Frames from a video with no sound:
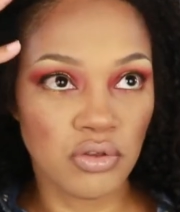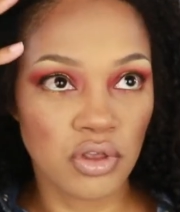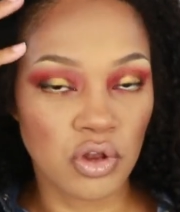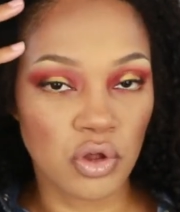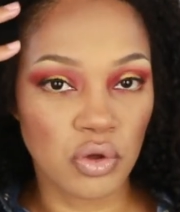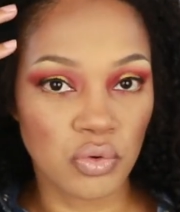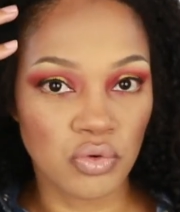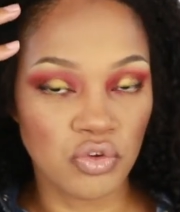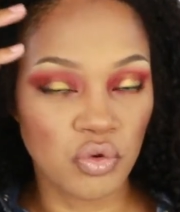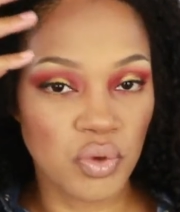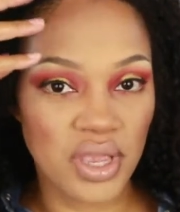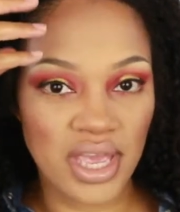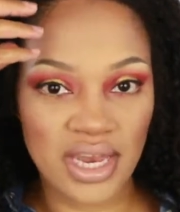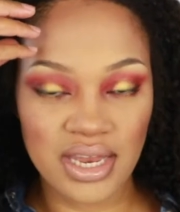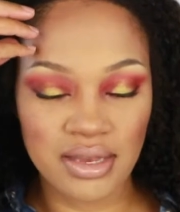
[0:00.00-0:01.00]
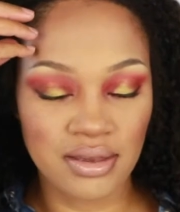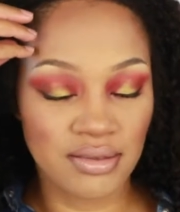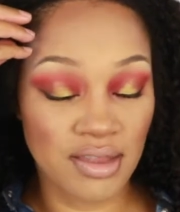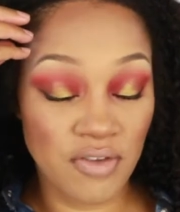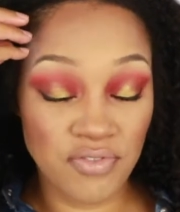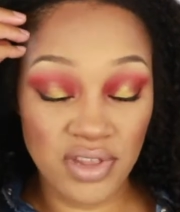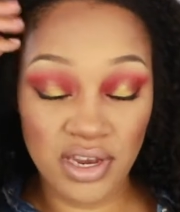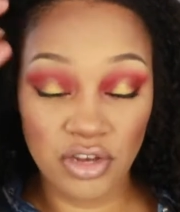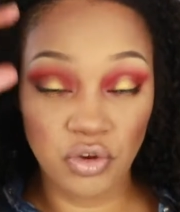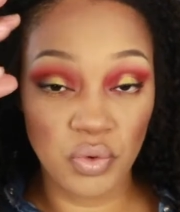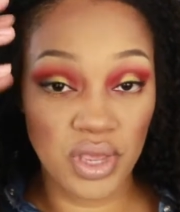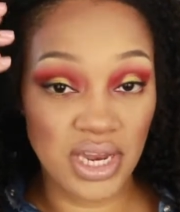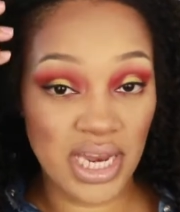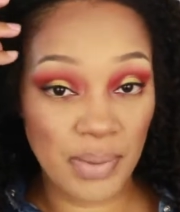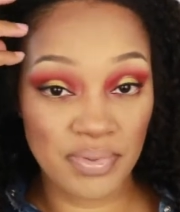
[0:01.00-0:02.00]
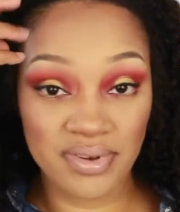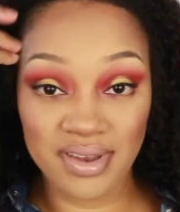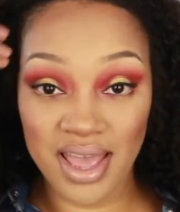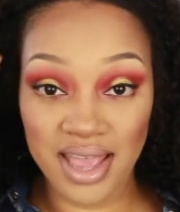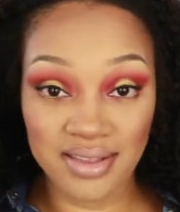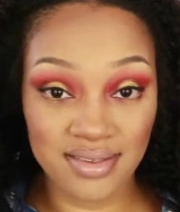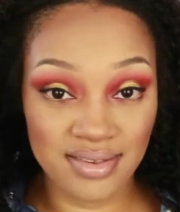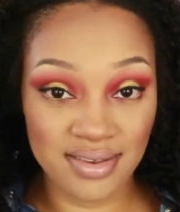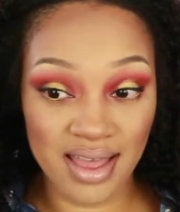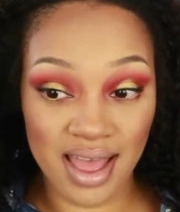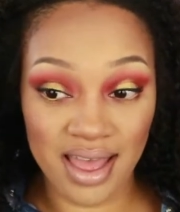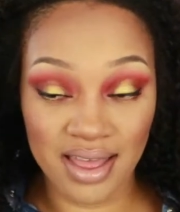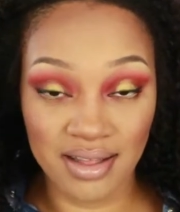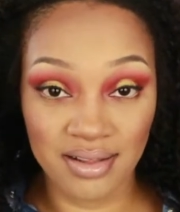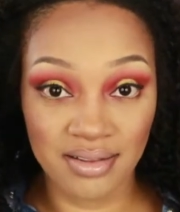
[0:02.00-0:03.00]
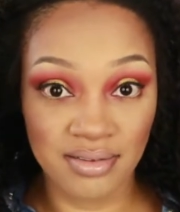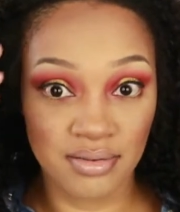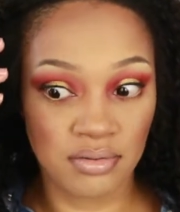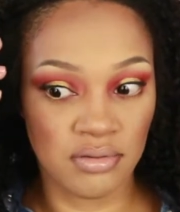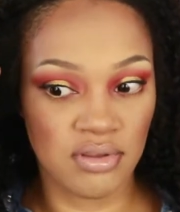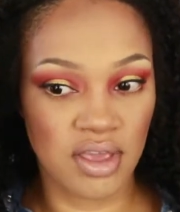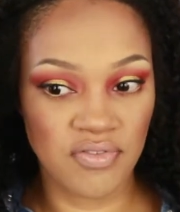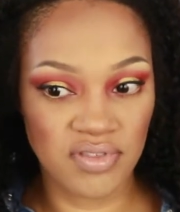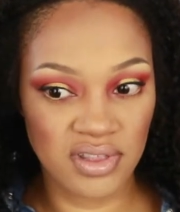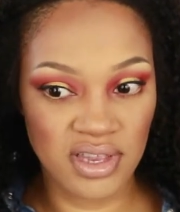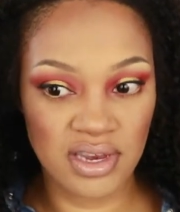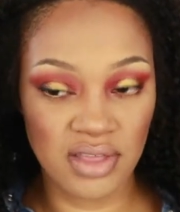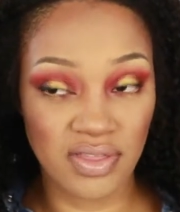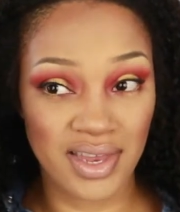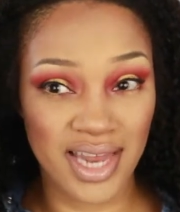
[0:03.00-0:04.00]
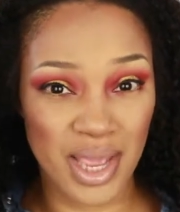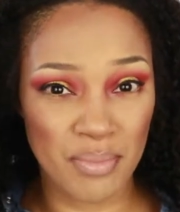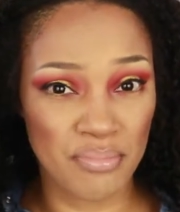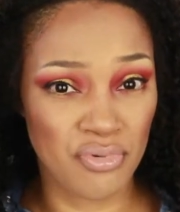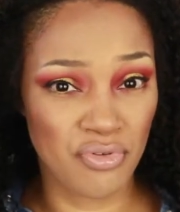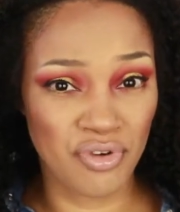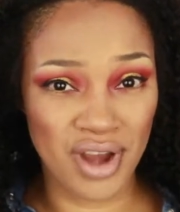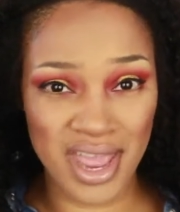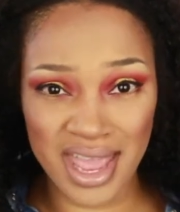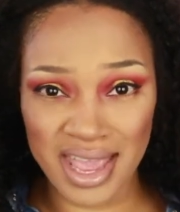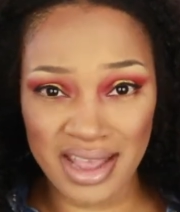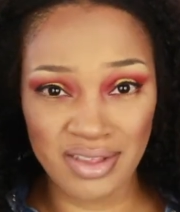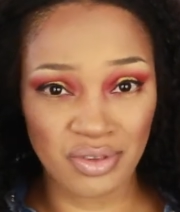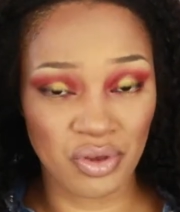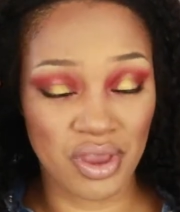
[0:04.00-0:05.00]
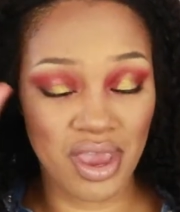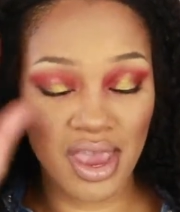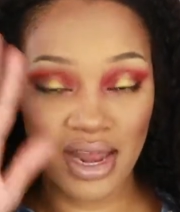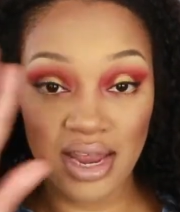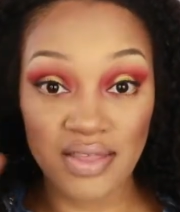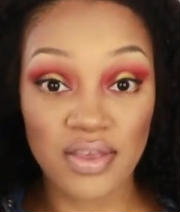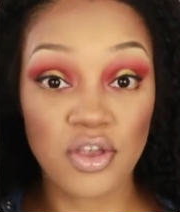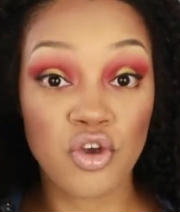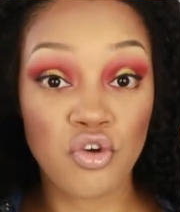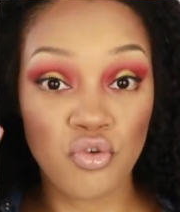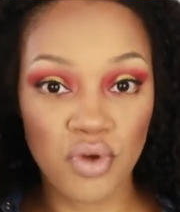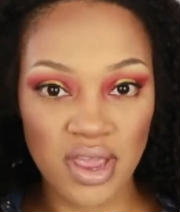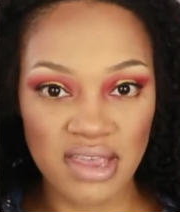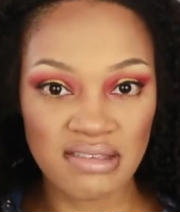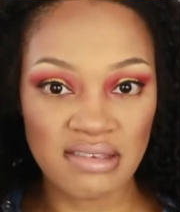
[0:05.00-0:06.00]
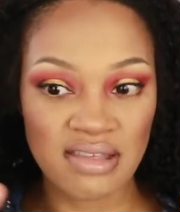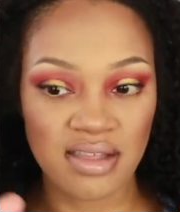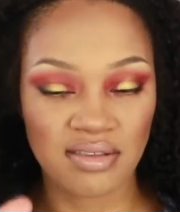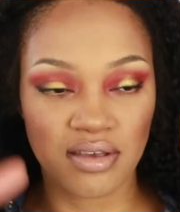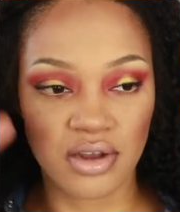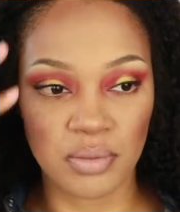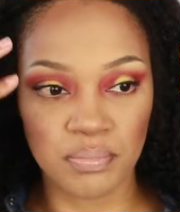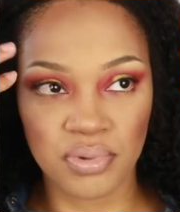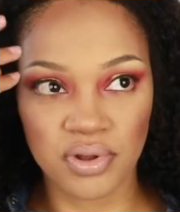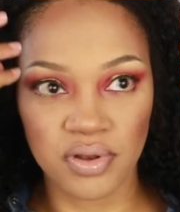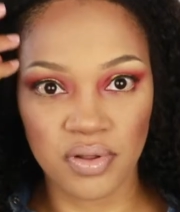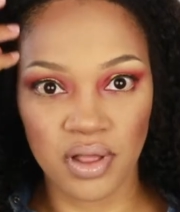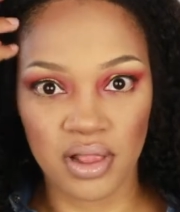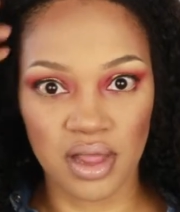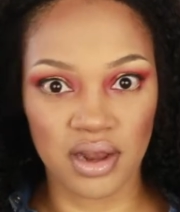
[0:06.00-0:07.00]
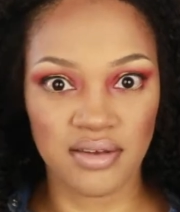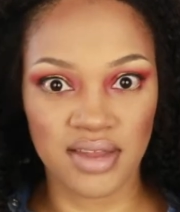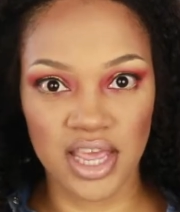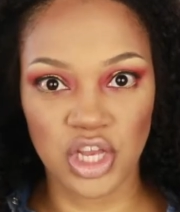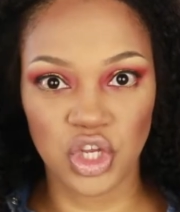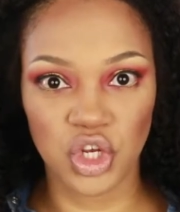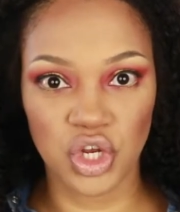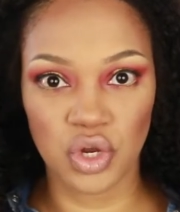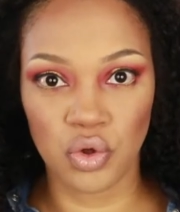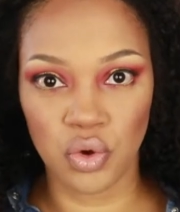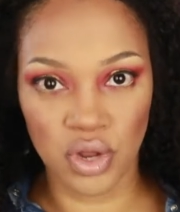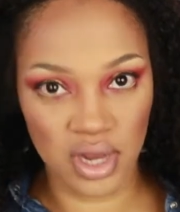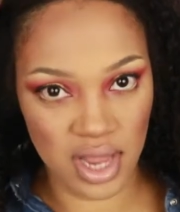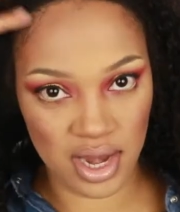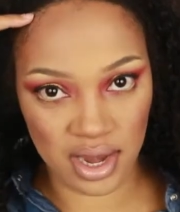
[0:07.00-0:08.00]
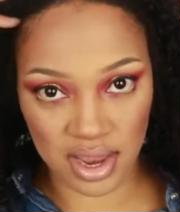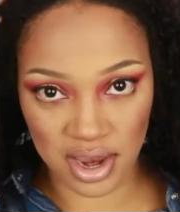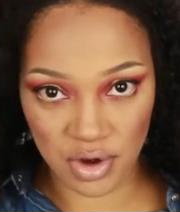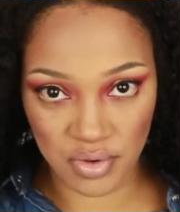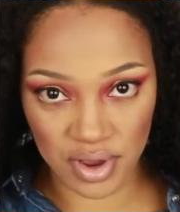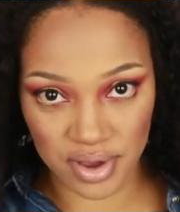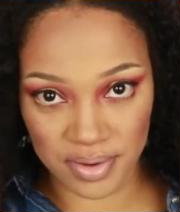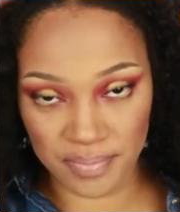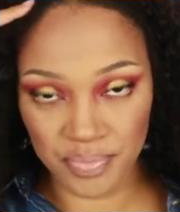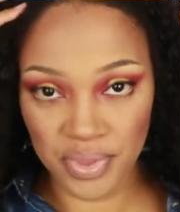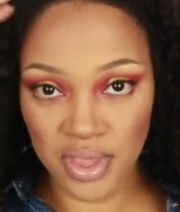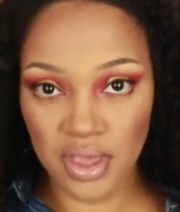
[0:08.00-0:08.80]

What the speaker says: you know, definitely not doing any of tight styles, definitely nothing like braids or anything crazy that's gonna put a lot of tension on that area.